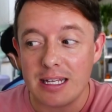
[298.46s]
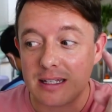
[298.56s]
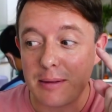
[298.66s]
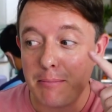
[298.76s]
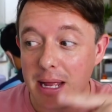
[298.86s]
is
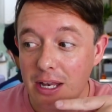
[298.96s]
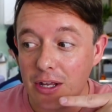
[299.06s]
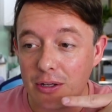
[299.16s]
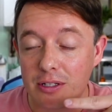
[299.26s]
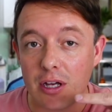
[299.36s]
the
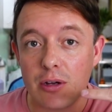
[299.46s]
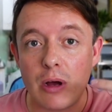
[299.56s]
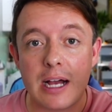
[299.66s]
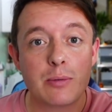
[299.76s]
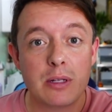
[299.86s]
menu.
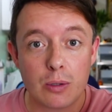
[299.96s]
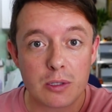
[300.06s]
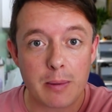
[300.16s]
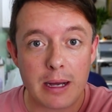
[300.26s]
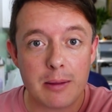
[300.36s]
So as we
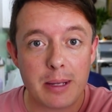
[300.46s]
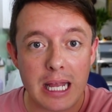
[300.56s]
talked about at the